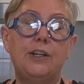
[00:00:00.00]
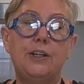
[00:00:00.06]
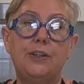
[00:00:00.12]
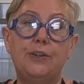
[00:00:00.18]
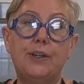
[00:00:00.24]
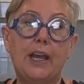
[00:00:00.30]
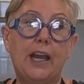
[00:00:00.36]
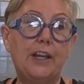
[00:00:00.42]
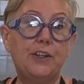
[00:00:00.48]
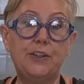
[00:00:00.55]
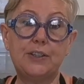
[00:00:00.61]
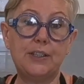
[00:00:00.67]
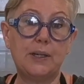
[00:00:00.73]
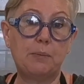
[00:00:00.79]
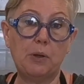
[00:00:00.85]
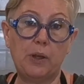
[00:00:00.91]
You can use
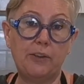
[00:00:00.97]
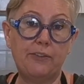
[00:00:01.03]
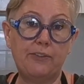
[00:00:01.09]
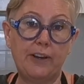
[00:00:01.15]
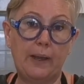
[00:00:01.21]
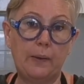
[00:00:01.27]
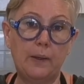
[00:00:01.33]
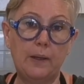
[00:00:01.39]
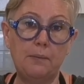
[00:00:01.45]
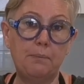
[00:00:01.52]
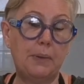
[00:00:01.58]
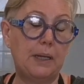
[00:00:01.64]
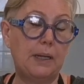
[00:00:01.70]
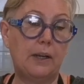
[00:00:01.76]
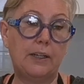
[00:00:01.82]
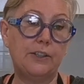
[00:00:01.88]
double O flour,
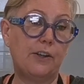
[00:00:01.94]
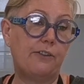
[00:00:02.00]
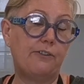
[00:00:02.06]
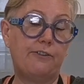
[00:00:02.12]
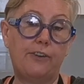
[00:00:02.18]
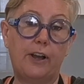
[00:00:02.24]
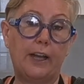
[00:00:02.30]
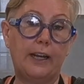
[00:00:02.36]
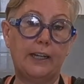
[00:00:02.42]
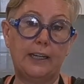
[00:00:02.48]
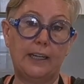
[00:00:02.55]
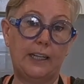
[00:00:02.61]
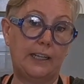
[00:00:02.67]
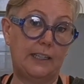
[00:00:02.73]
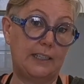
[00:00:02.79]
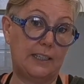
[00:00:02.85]
but I don't find
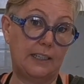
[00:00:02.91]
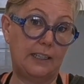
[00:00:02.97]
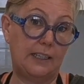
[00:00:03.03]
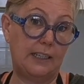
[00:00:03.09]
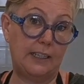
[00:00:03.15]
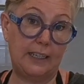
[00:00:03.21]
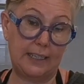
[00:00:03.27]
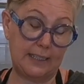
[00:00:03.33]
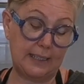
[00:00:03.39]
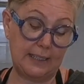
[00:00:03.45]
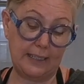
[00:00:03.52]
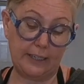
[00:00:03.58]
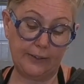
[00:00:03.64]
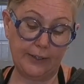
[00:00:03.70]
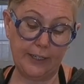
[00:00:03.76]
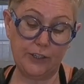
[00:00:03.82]
it
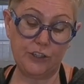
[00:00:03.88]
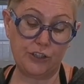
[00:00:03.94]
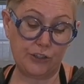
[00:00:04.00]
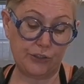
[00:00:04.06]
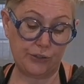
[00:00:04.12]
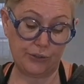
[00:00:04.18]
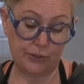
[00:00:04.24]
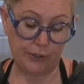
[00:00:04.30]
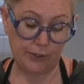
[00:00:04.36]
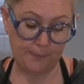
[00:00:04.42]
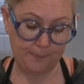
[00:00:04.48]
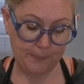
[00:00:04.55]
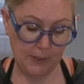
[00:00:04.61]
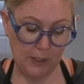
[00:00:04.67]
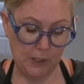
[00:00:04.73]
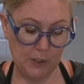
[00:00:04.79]
necessary to do so.
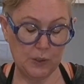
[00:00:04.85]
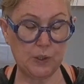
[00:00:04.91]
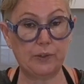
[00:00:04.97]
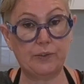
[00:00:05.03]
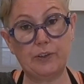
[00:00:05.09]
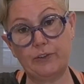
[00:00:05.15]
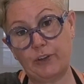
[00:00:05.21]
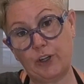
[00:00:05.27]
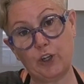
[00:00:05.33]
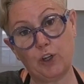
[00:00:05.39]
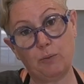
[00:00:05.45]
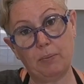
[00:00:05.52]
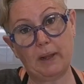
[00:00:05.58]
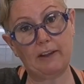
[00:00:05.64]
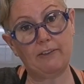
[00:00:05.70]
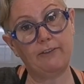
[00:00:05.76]
So if you've only
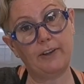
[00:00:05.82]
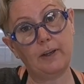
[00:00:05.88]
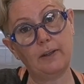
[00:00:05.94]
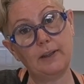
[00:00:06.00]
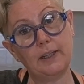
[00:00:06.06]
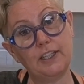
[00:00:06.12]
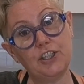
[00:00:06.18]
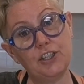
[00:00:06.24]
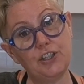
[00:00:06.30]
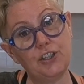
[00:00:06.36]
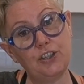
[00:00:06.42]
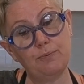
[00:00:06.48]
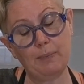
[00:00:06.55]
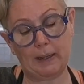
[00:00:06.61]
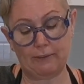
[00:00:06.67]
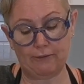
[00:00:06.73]
got plain flour, then just use
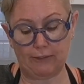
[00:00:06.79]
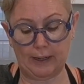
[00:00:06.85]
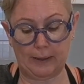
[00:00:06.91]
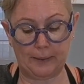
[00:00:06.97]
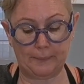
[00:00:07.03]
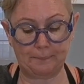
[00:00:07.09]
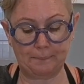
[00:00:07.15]
plain flour.